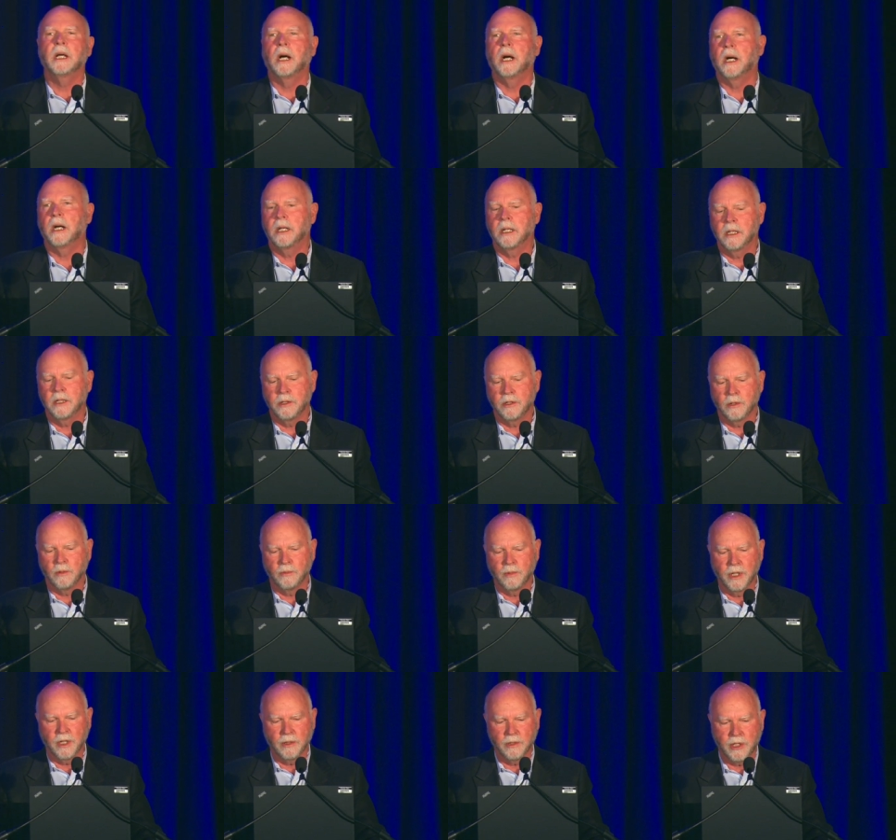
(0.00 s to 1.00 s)
uh, is a
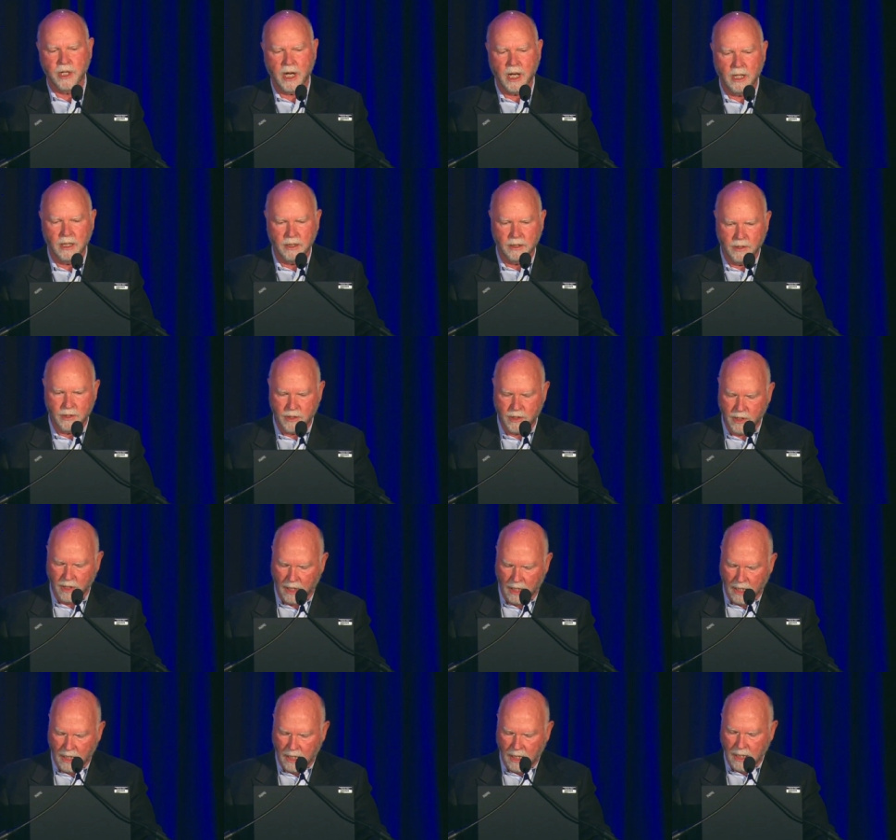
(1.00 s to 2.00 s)
real challenge.
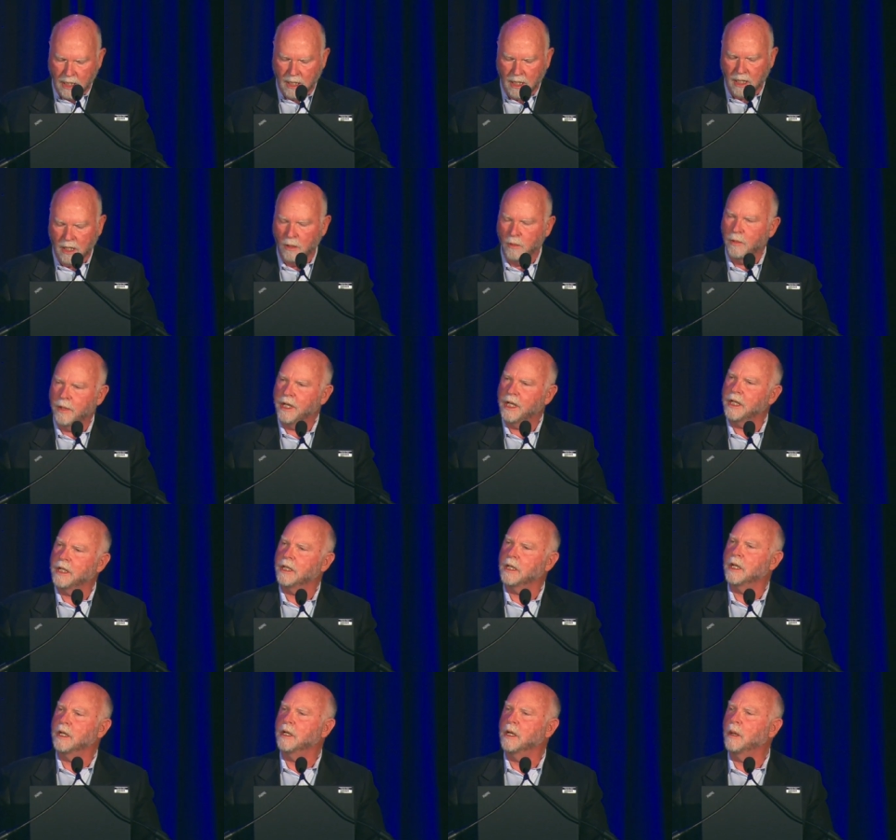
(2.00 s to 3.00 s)
Uh, we did
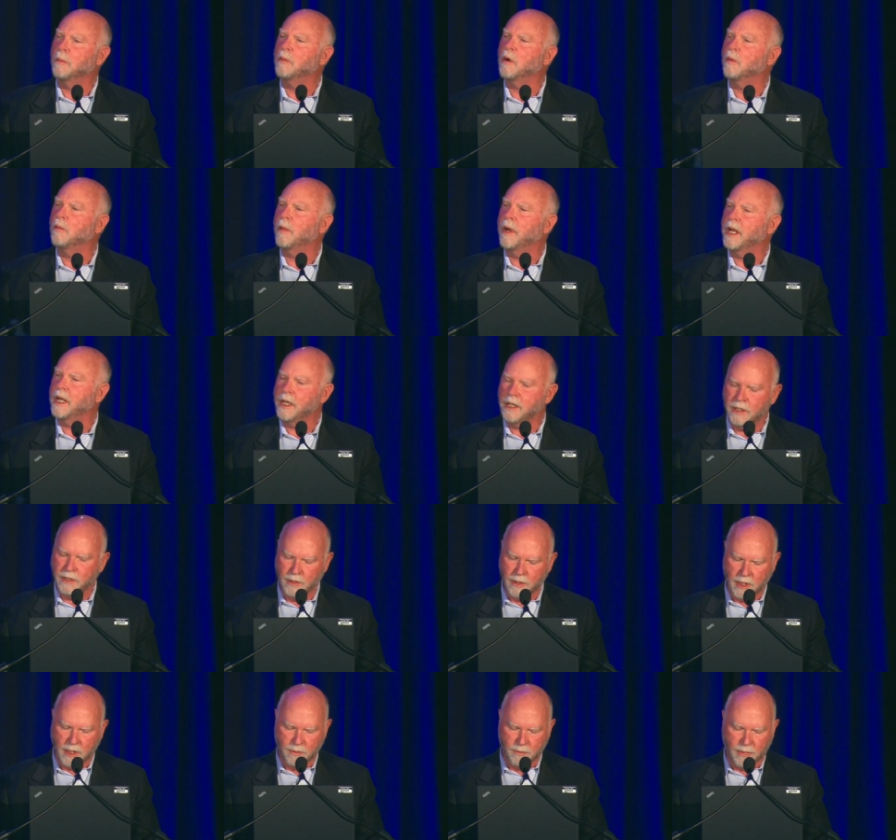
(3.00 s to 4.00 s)
it a number of ways
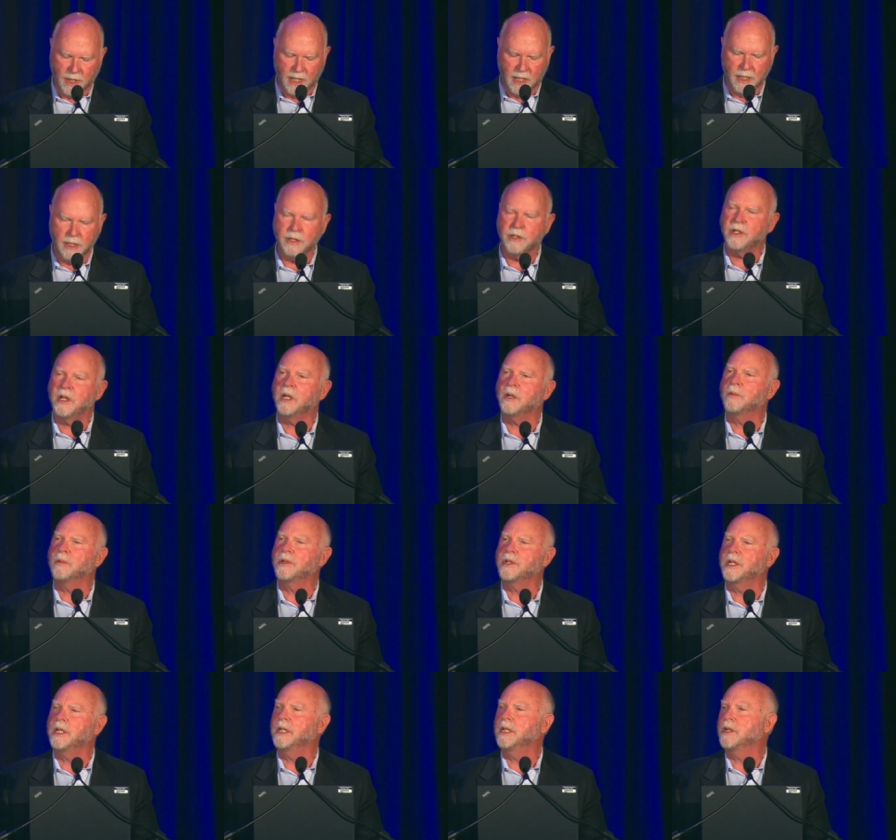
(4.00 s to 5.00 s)
uh, by
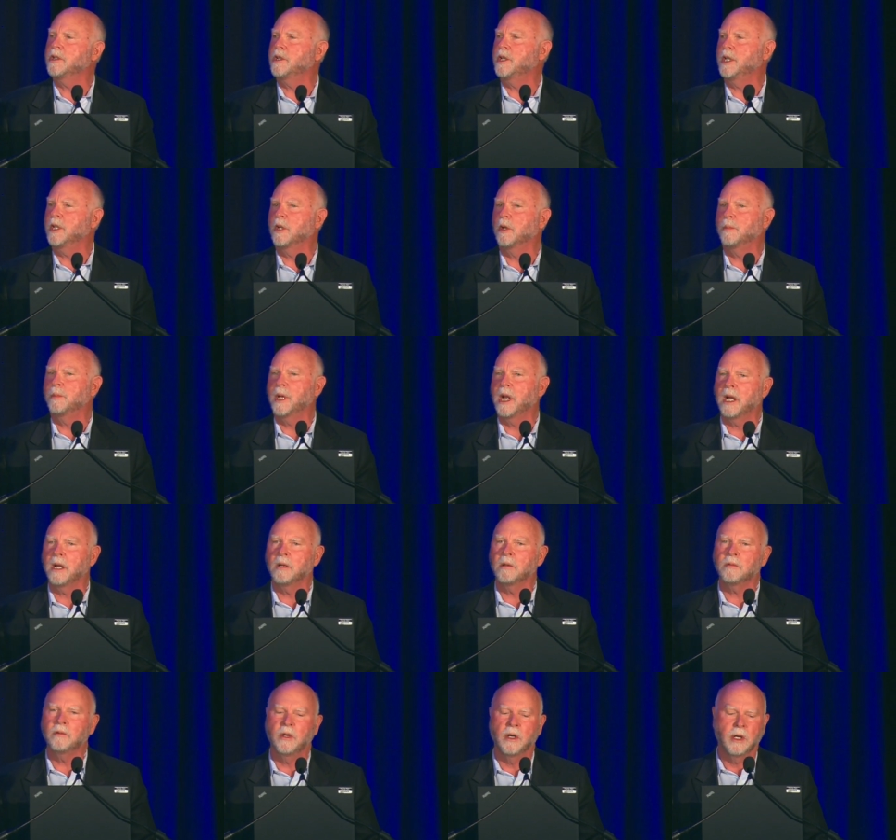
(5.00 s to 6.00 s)
sequencing the genome
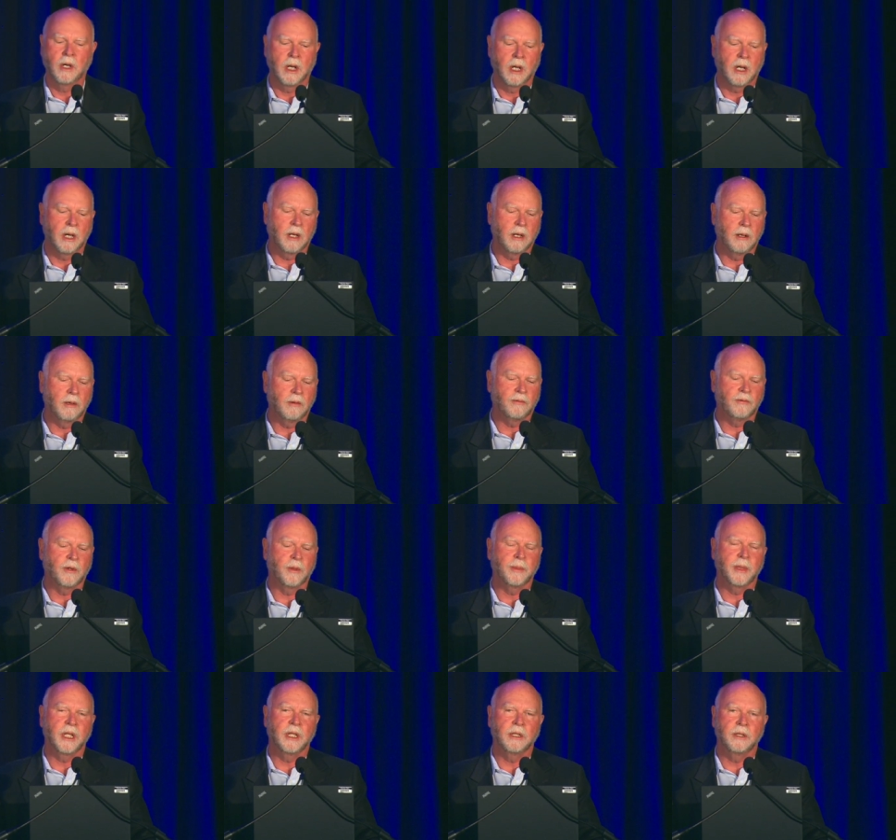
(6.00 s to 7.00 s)
now uh,
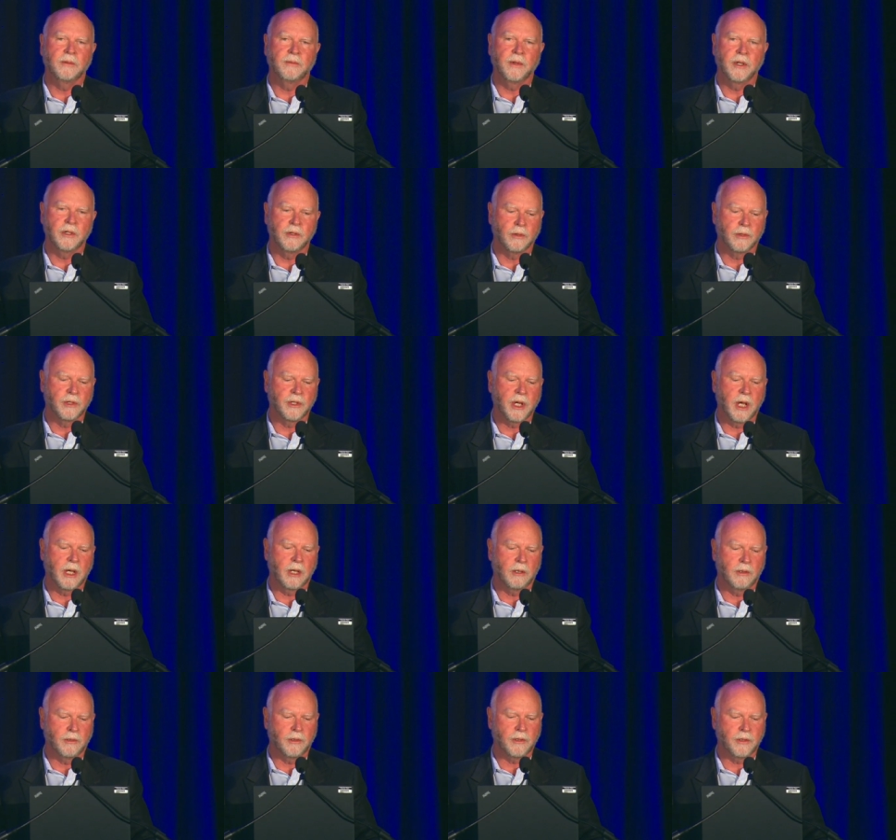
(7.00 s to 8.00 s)
from individual
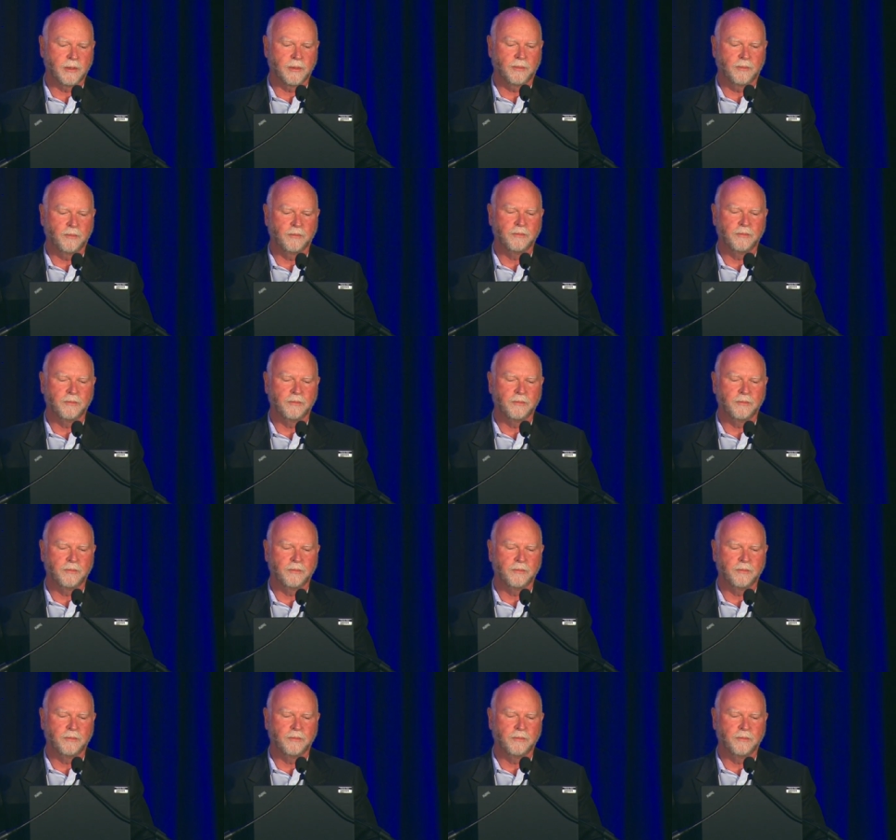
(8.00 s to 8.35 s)
cells.